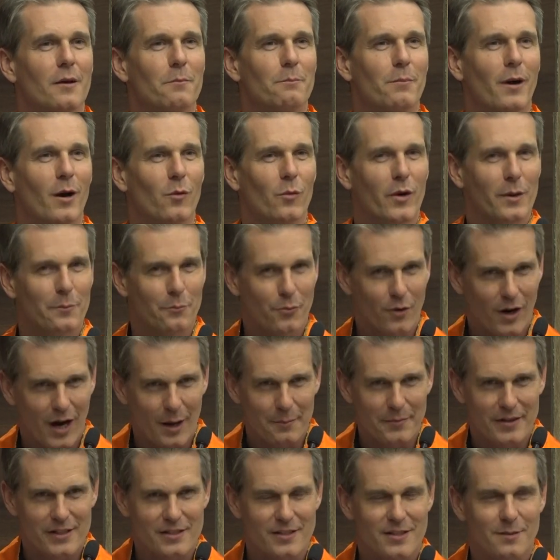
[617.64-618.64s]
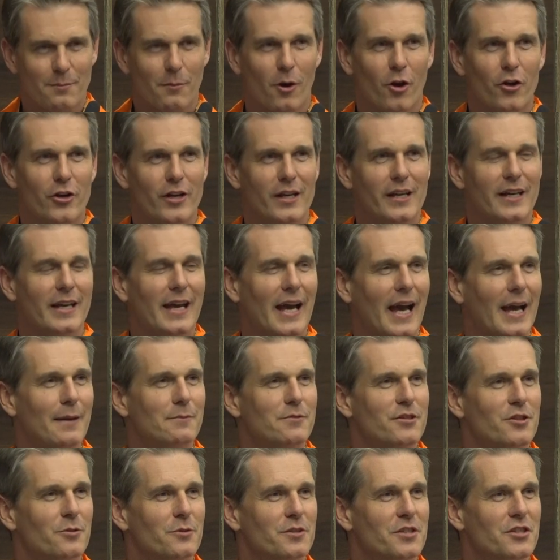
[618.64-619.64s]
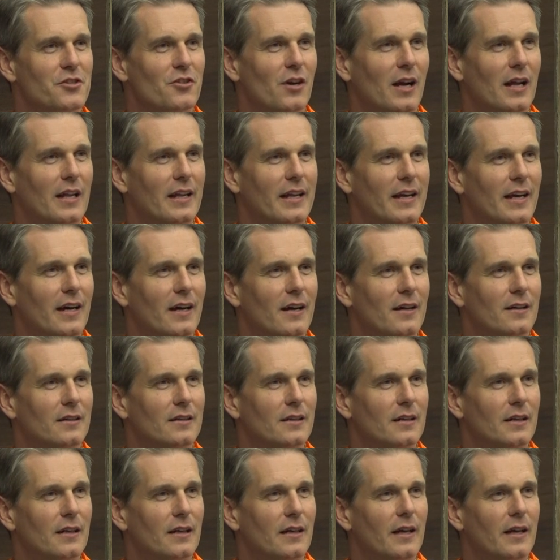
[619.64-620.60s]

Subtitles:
But when Prime Minister Modi came to Australia,